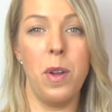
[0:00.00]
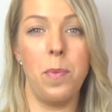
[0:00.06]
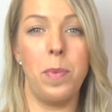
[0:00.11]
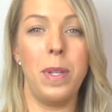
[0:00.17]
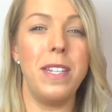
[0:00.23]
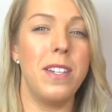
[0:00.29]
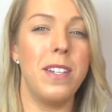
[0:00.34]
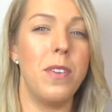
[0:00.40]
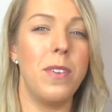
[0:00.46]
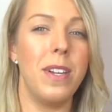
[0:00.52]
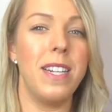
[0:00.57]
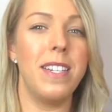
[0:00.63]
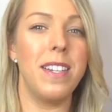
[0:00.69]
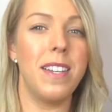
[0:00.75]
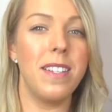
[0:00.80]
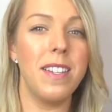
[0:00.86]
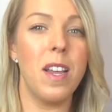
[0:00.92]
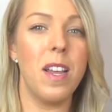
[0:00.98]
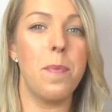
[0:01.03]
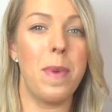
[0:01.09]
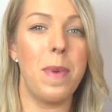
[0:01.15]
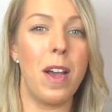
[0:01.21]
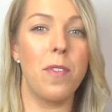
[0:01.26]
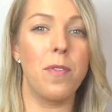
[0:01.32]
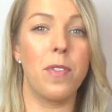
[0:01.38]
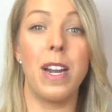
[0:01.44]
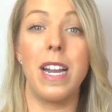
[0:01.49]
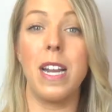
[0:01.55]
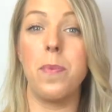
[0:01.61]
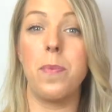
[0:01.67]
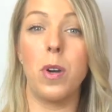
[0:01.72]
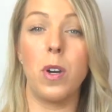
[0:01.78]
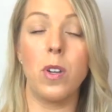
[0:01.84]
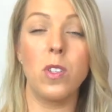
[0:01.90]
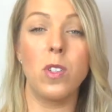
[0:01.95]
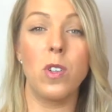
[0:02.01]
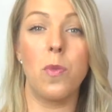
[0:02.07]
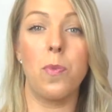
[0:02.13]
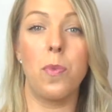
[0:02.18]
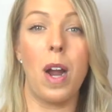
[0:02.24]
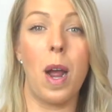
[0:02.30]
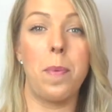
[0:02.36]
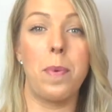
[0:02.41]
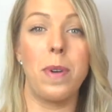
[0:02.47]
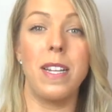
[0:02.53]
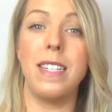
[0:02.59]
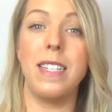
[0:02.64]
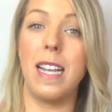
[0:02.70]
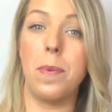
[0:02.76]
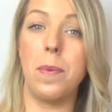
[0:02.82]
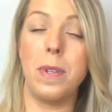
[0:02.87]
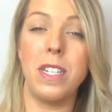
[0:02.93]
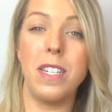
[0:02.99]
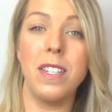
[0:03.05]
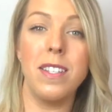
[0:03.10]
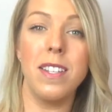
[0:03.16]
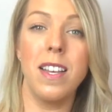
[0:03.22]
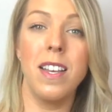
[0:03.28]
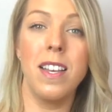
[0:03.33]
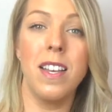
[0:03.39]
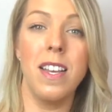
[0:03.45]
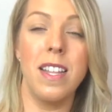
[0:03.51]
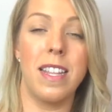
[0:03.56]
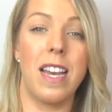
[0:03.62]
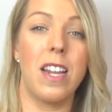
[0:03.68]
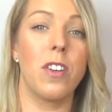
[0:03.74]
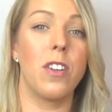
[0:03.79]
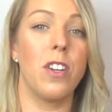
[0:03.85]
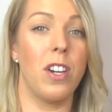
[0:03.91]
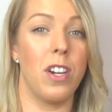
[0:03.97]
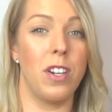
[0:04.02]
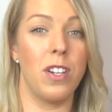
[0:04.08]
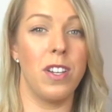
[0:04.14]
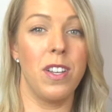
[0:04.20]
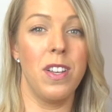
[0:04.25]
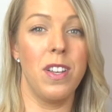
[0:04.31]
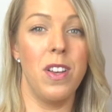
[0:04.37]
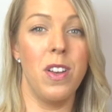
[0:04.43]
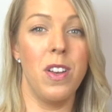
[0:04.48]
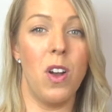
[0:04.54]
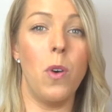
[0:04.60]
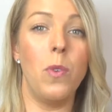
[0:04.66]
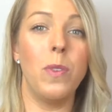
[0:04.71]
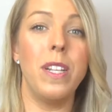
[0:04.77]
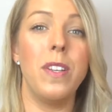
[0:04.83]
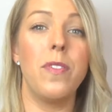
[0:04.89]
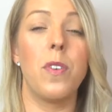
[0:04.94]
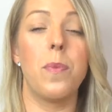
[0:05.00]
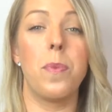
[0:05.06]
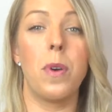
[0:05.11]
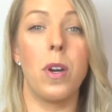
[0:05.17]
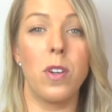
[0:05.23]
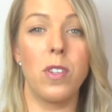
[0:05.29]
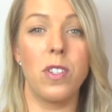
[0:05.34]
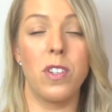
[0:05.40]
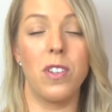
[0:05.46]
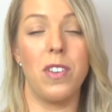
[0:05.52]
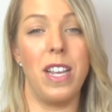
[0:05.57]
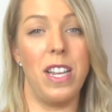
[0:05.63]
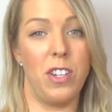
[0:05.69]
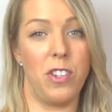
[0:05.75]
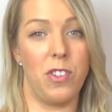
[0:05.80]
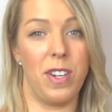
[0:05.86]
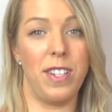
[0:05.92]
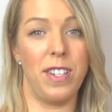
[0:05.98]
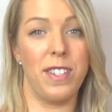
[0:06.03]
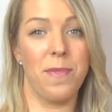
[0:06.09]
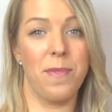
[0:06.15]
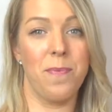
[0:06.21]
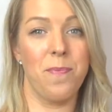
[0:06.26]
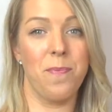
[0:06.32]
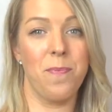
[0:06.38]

Please note it doesn't amount for any personal property damages that occurred, only for personal injuries.